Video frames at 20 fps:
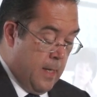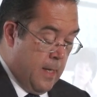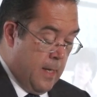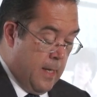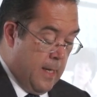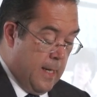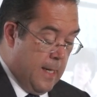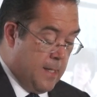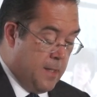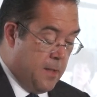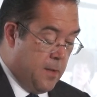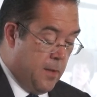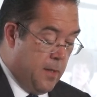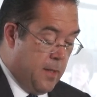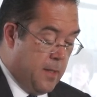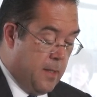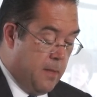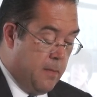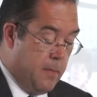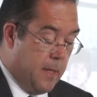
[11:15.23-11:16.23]
As
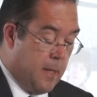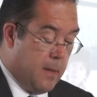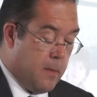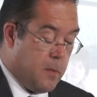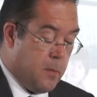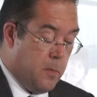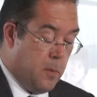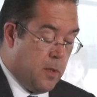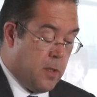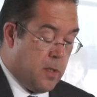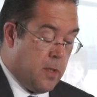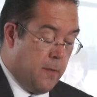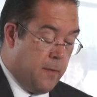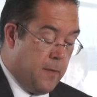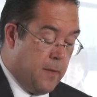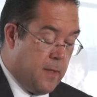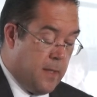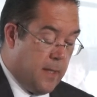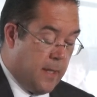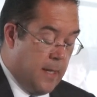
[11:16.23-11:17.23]
tourism becomes more
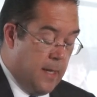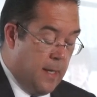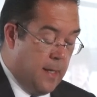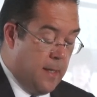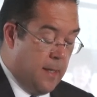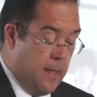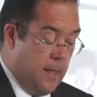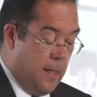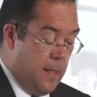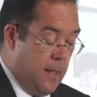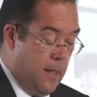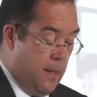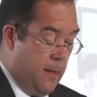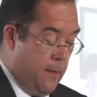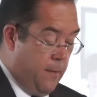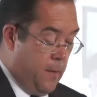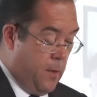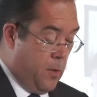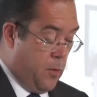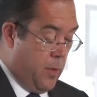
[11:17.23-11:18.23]
sophisticated and
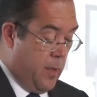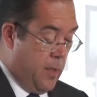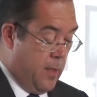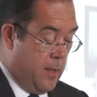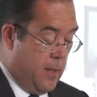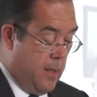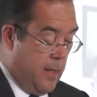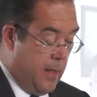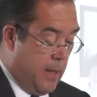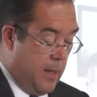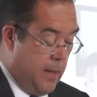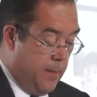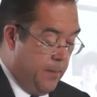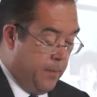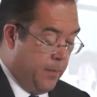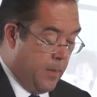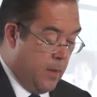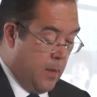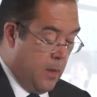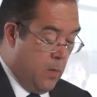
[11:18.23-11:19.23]
individualistic,
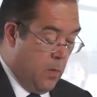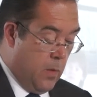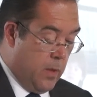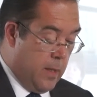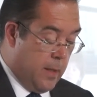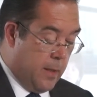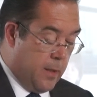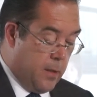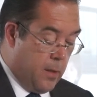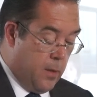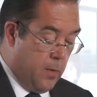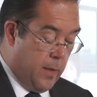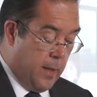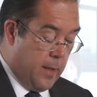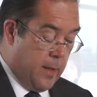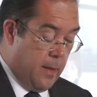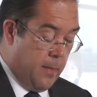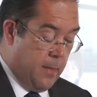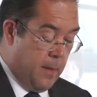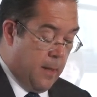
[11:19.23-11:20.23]
with a growing
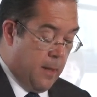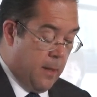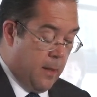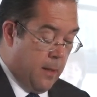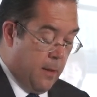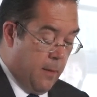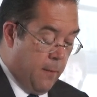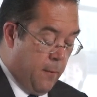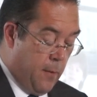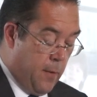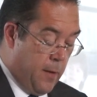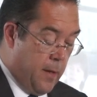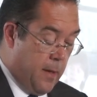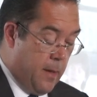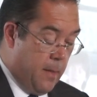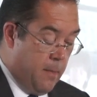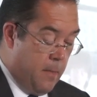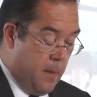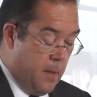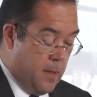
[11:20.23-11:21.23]
demand for
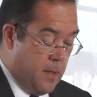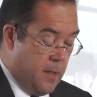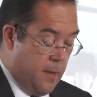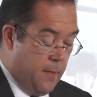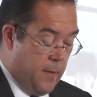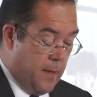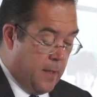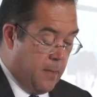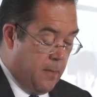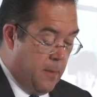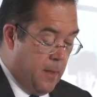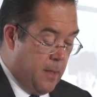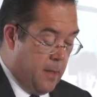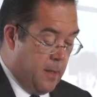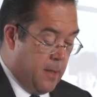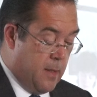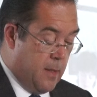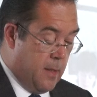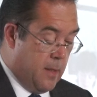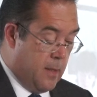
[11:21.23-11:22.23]
immersive
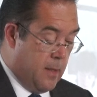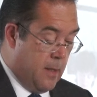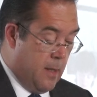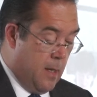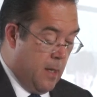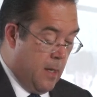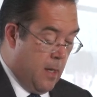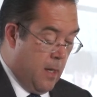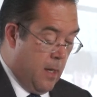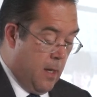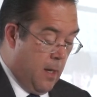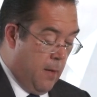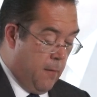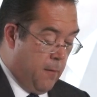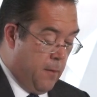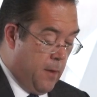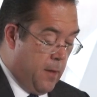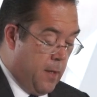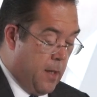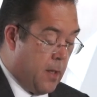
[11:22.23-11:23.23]
experiences of
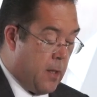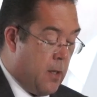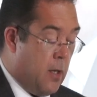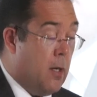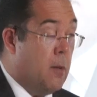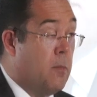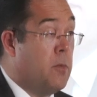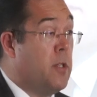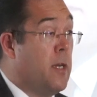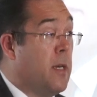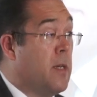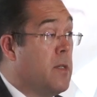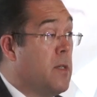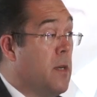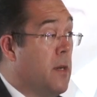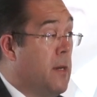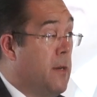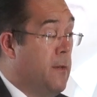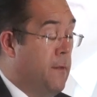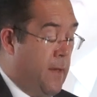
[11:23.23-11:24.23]
unique objects
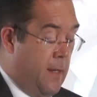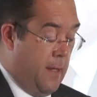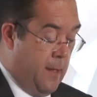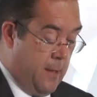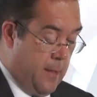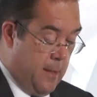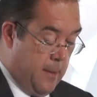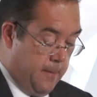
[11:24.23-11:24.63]
or events,